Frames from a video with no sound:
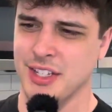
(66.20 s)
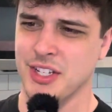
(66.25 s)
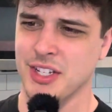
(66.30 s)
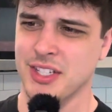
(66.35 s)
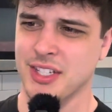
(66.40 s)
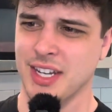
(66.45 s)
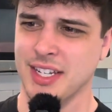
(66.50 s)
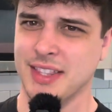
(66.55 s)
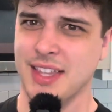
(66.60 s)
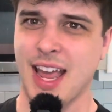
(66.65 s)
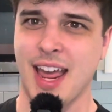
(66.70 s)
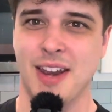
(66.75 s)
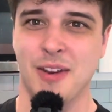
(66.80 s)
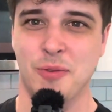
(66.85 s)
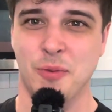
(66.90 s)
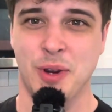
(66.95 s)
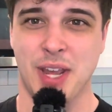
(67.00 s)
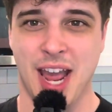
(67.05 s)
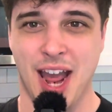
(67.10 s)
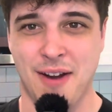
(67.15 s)
just like
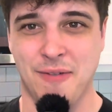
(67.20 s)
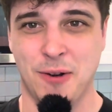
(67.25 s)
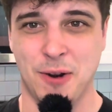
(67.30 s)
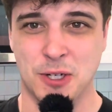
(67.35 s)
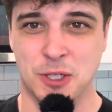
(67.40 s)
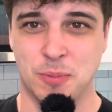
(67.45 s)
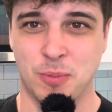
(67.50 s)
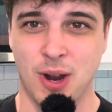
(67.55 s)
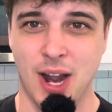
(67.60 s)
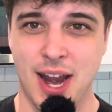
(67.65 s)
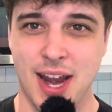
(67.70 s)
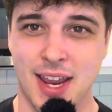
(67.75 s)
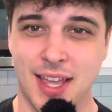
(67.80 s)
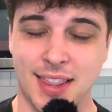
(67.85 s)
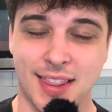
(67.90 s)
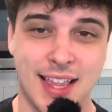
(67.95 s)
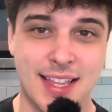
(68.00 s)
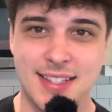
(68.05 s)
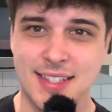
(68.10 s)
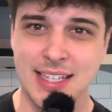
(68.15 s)
that, we have our spray.
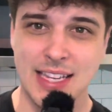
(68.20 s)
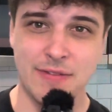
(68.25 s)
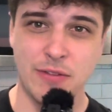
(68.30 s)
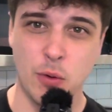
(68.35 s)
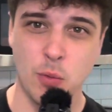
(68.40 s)
Let's see if it